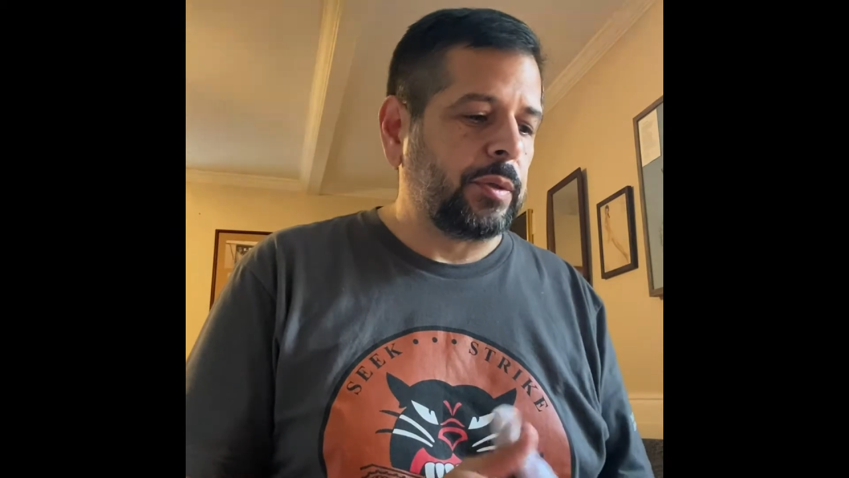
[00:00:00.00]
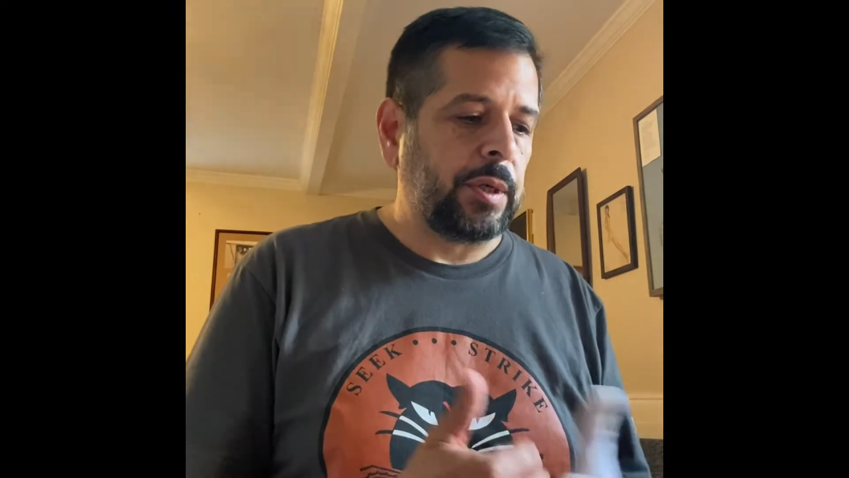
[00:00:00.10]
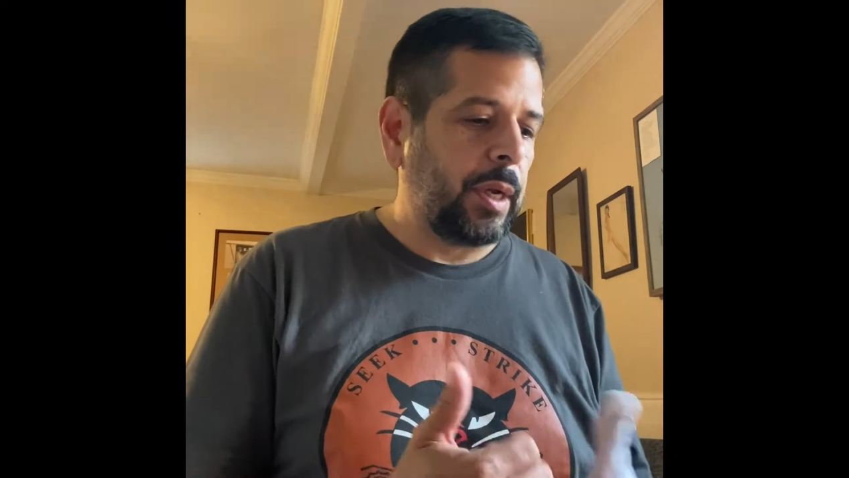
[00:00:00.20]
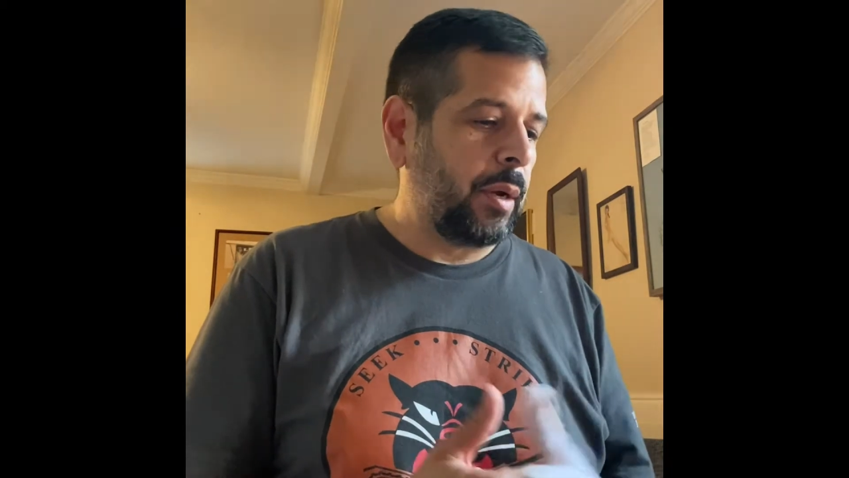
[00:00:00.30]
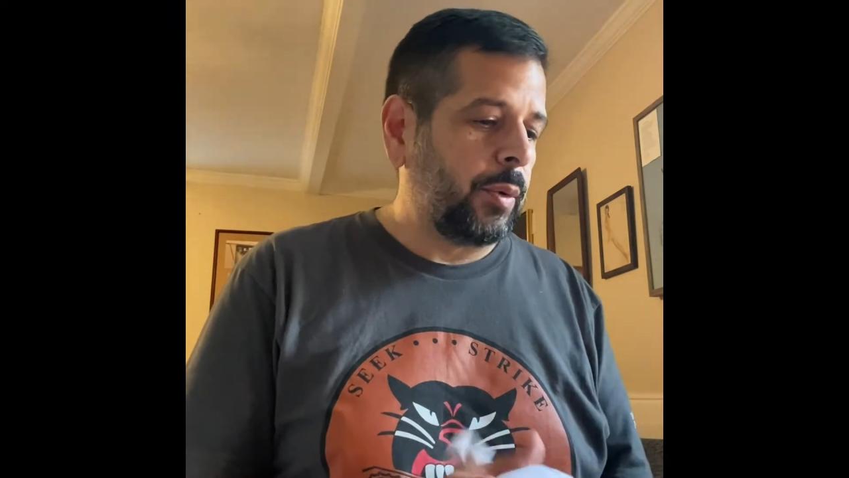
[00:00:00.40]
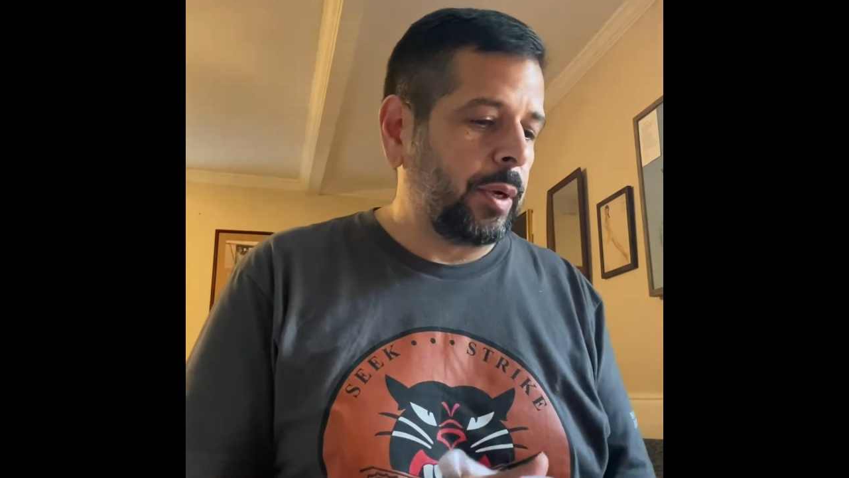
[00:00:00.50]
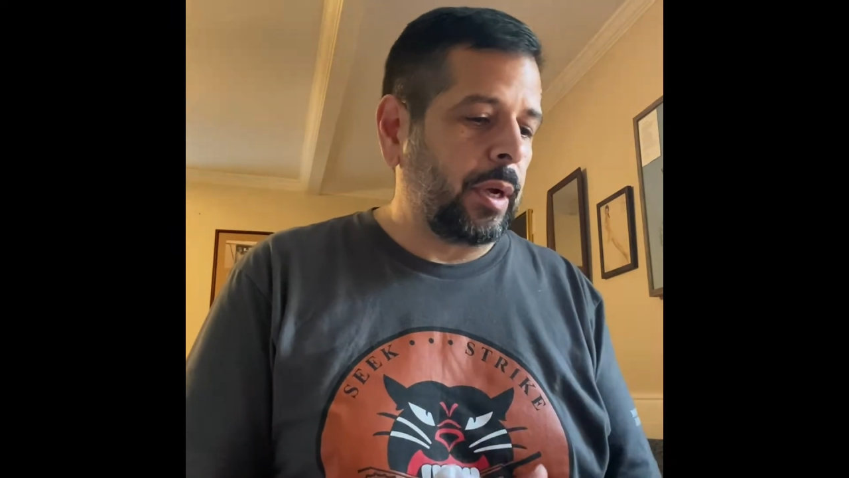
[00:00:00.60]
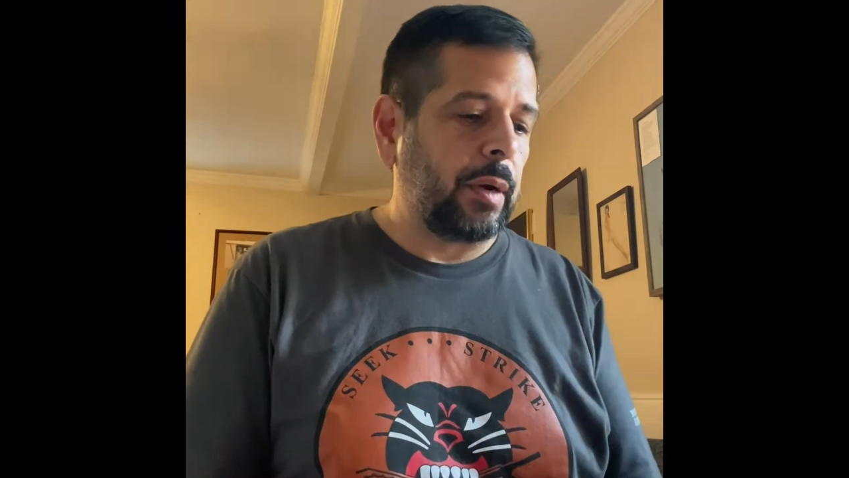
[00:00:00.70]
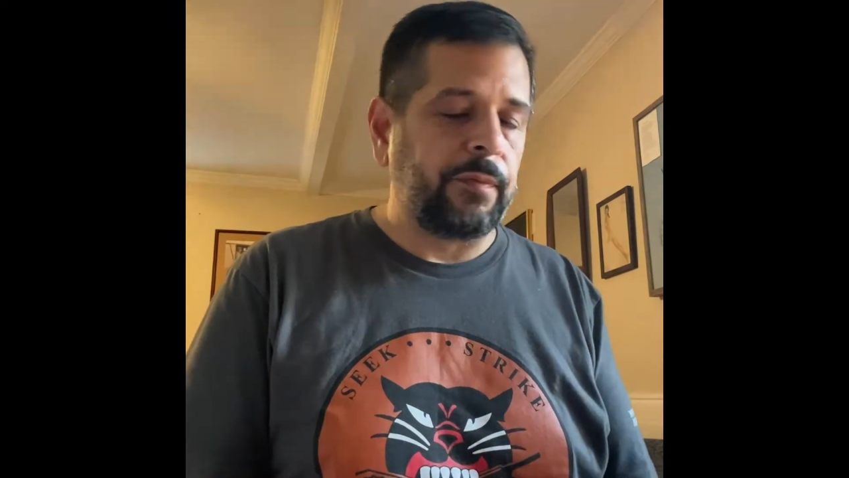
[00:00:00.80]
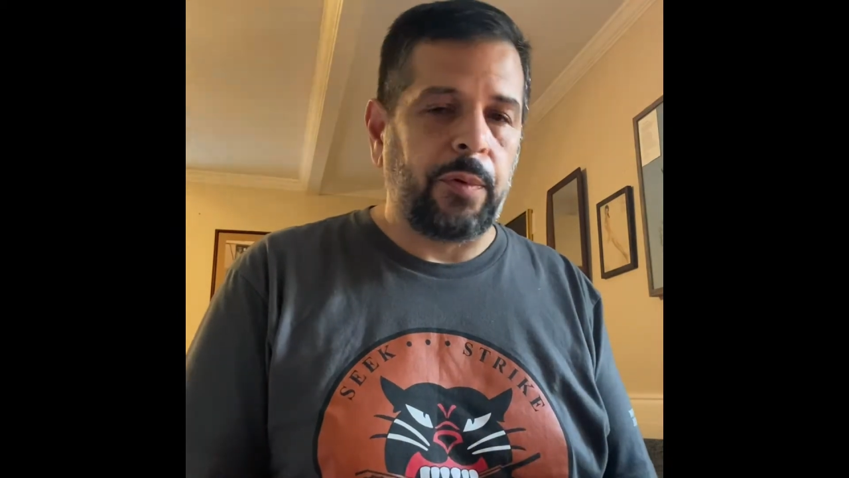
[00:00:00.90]
Today I went and
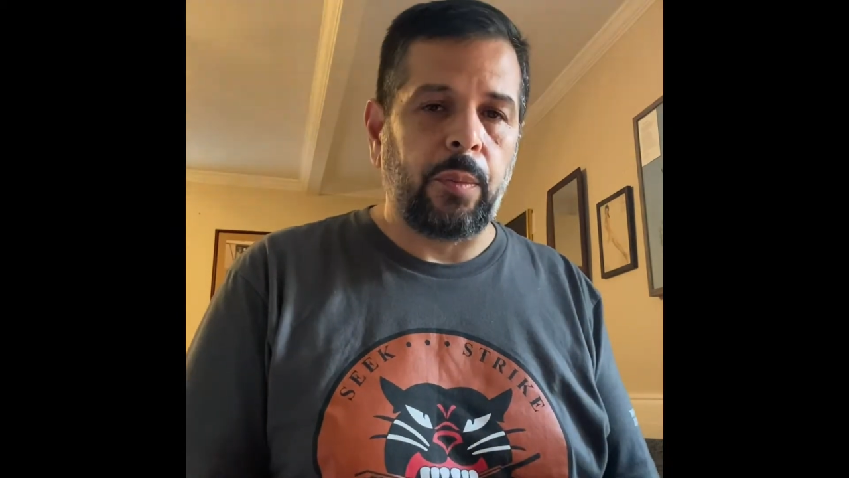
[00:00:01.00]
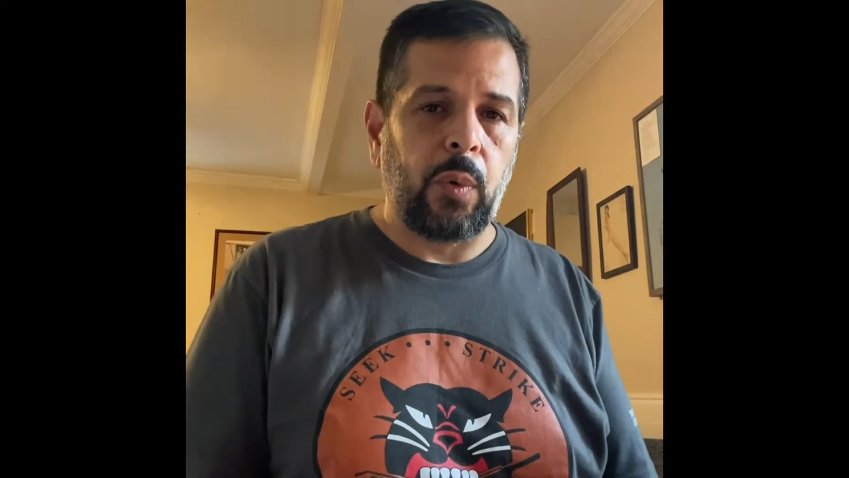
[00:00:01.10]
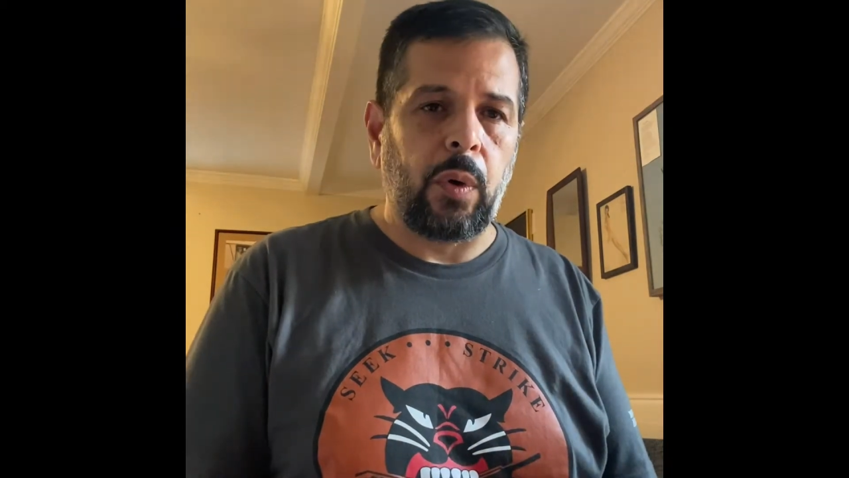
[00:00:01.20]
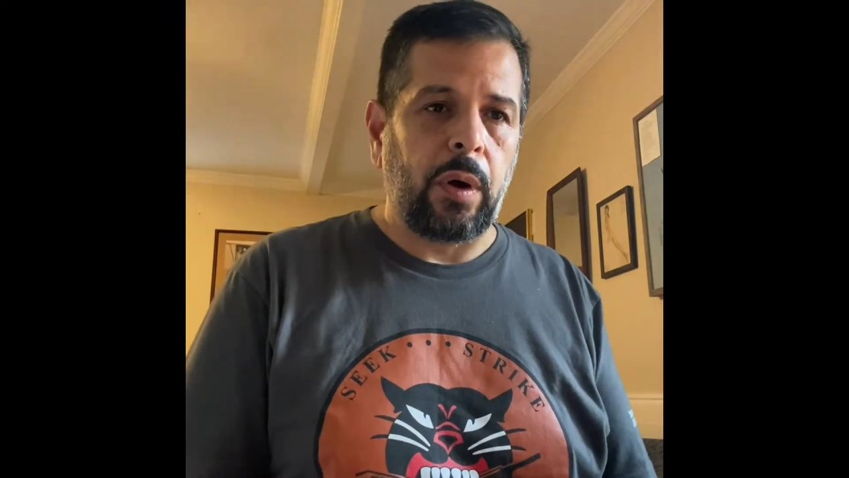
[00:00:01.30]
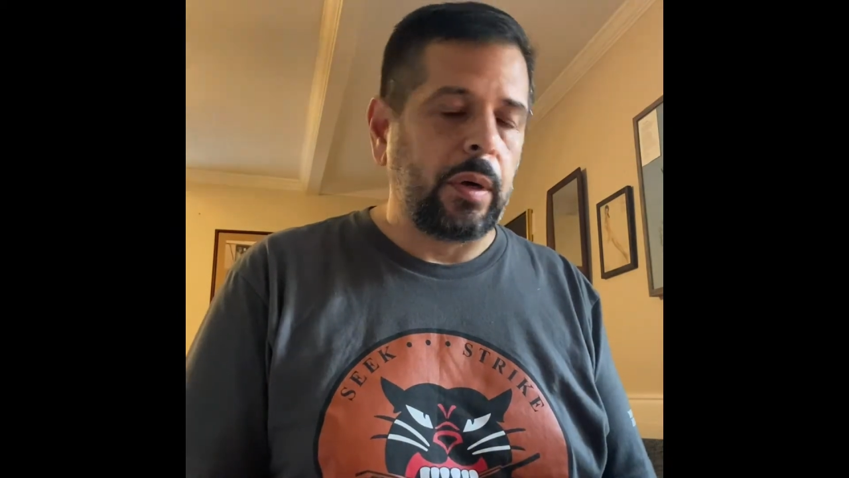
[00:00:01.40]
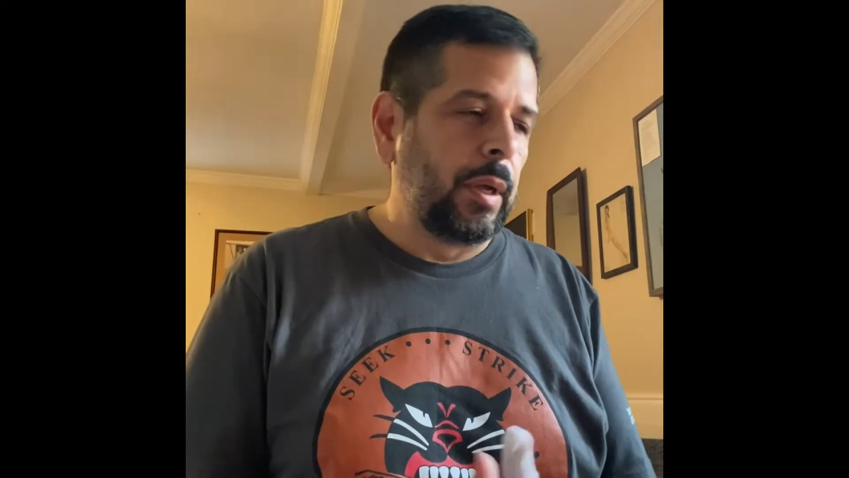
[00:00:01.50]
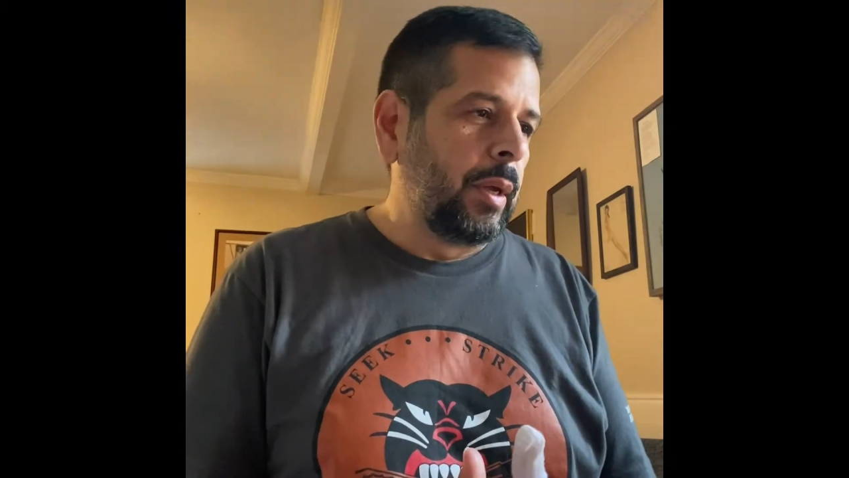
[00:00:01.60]
got a few more.